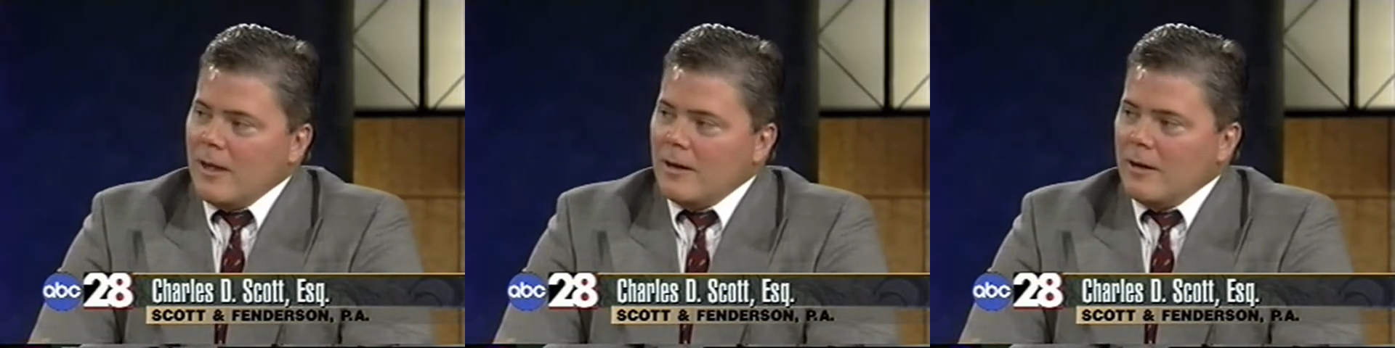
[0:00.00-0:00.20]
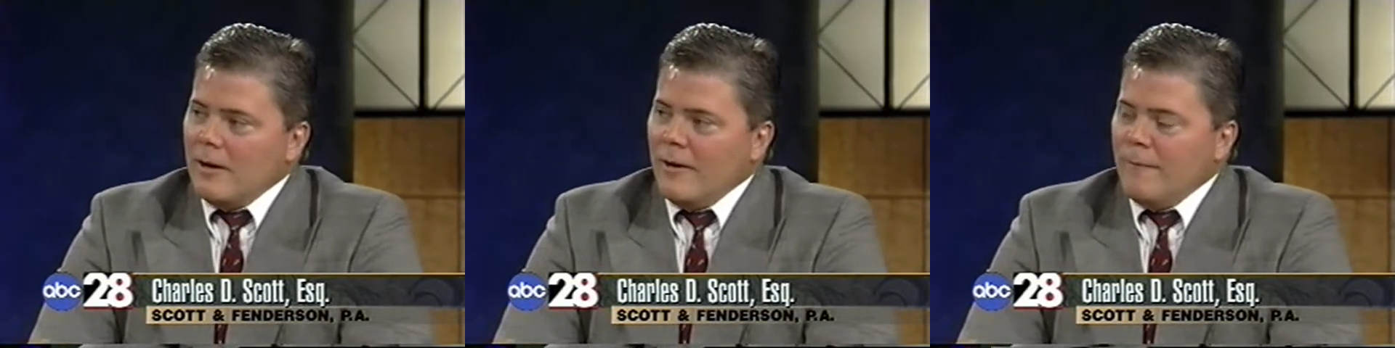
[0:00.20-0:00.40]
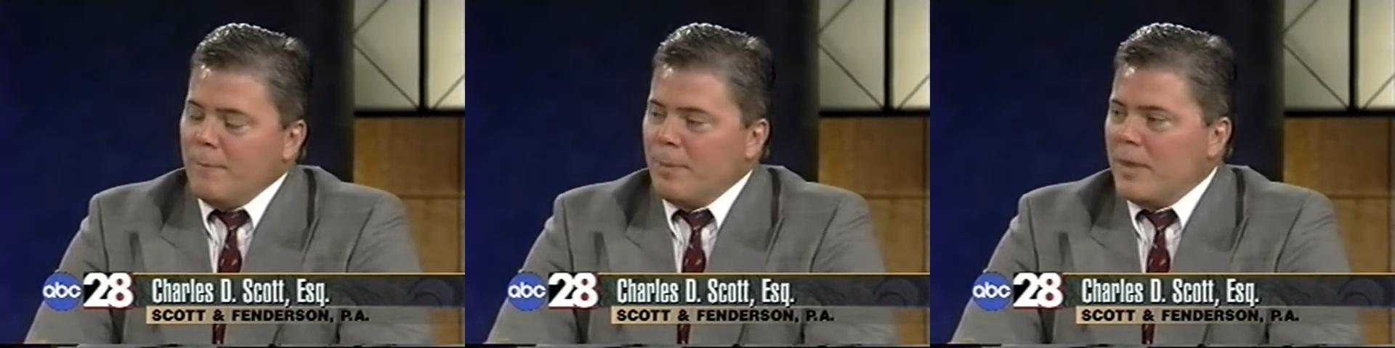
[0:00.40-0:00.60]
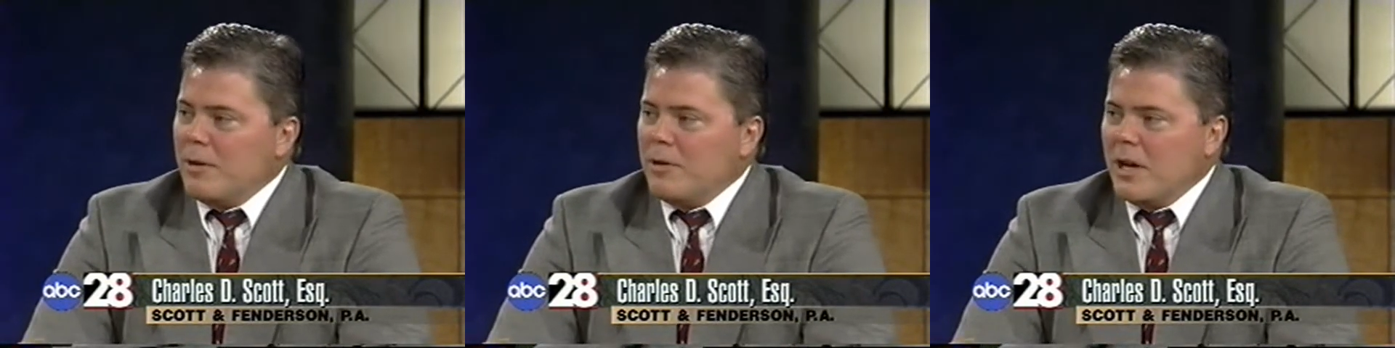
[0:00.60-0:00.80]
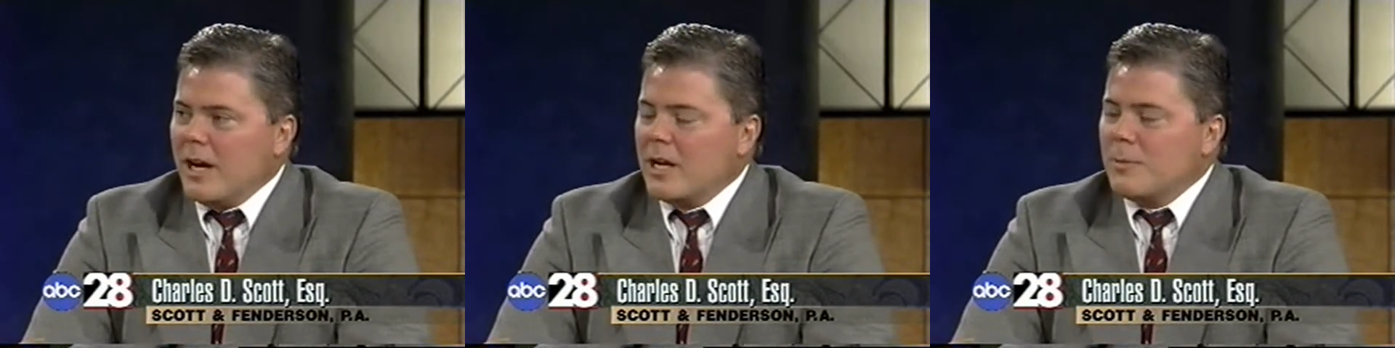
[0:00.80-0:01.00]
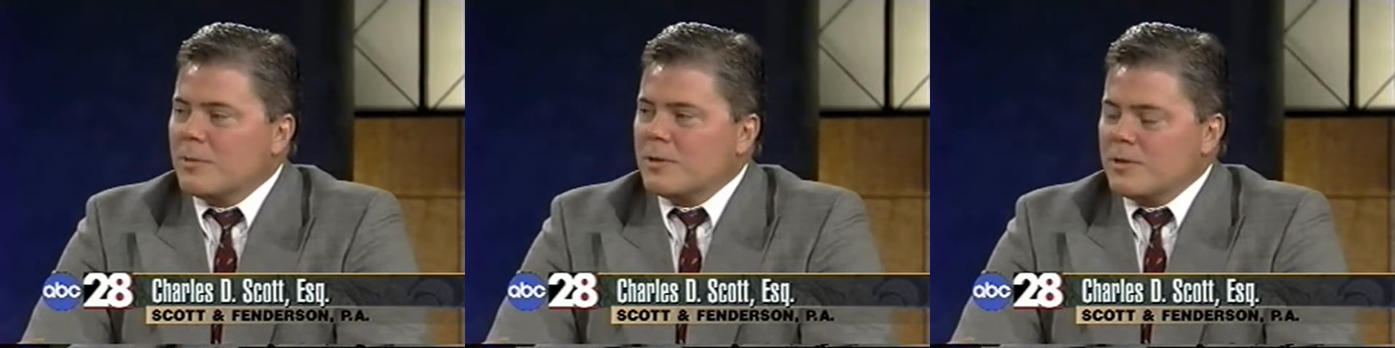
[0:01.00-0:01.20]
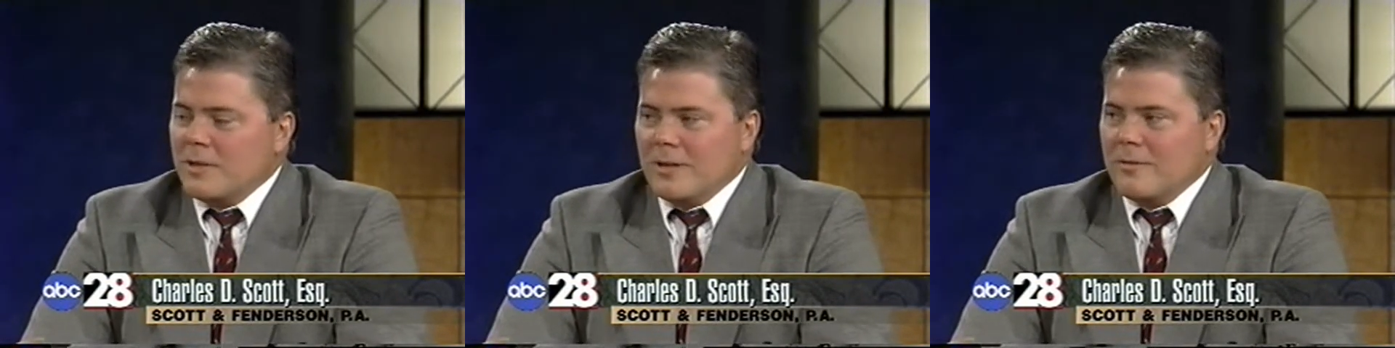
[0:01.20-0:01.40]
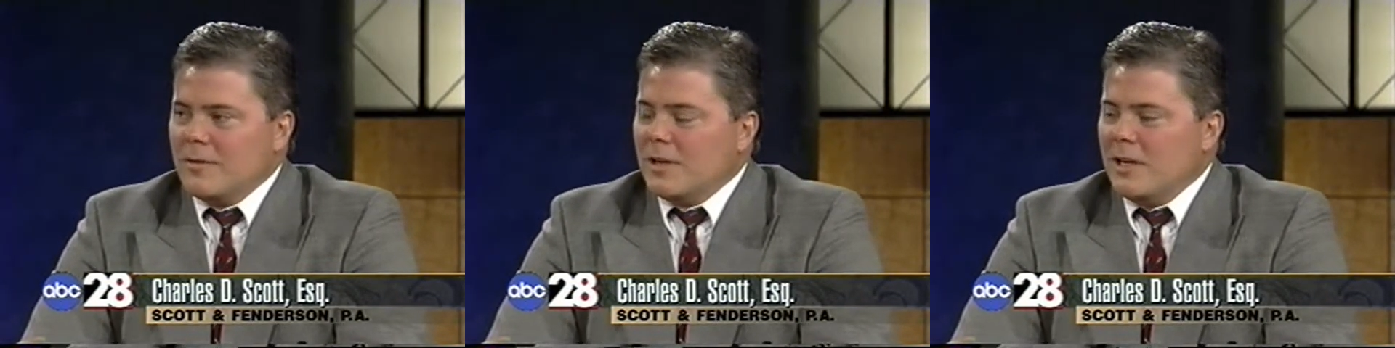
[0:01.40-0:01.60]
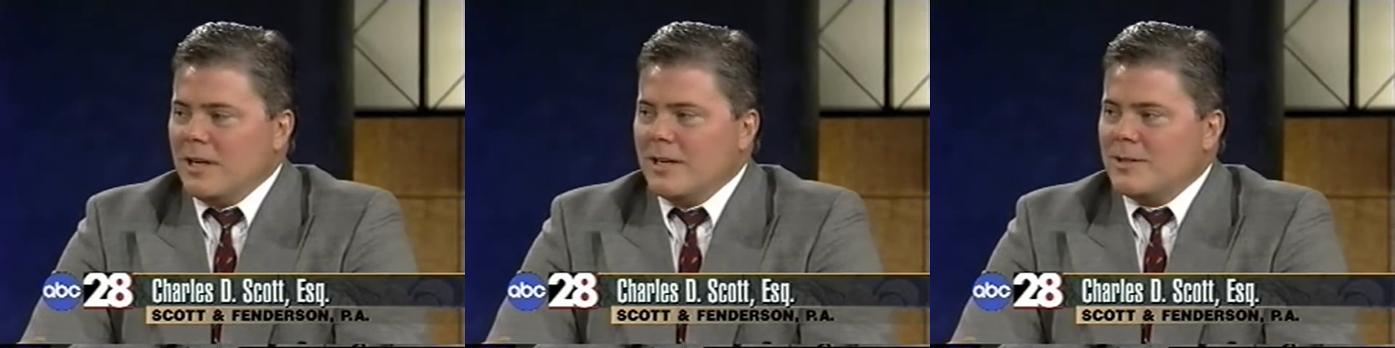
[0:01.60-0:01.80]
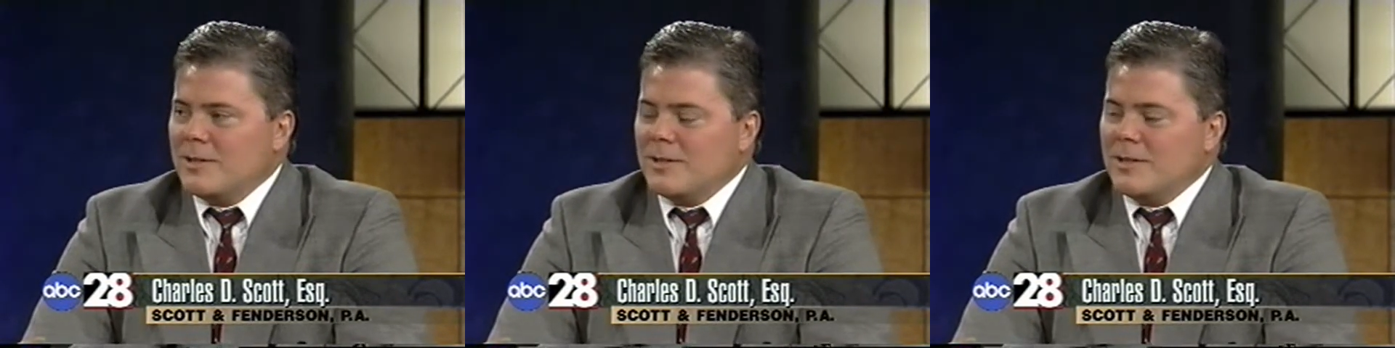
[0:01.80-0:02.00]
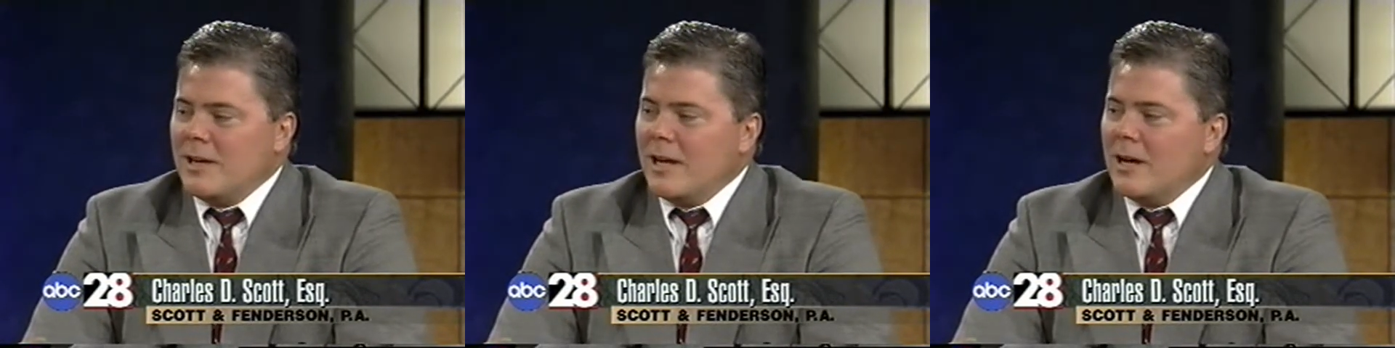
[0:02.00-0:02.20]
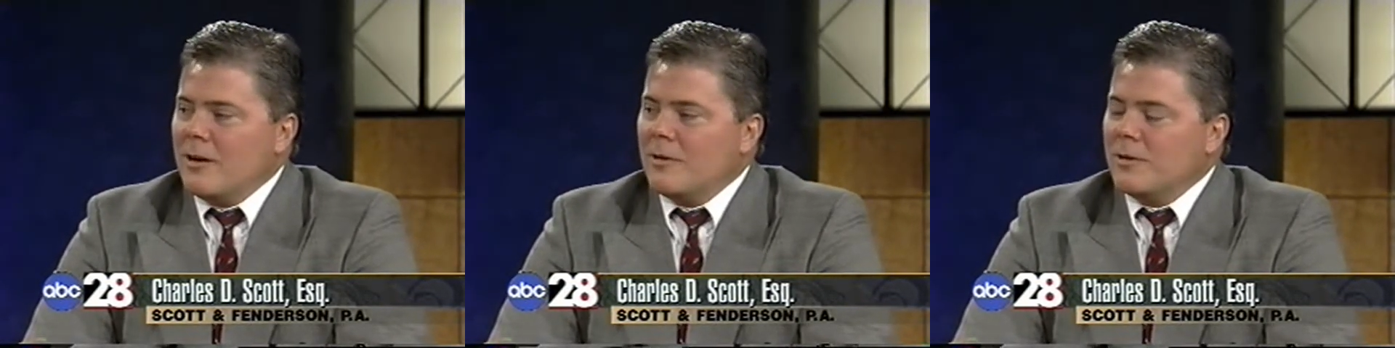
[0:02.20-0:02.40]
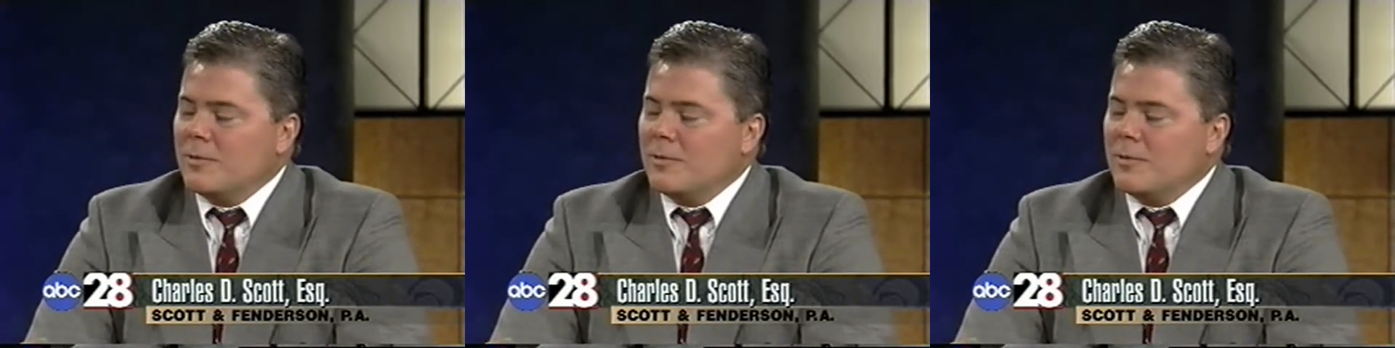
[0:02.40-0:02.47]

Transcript: 90% of the cases now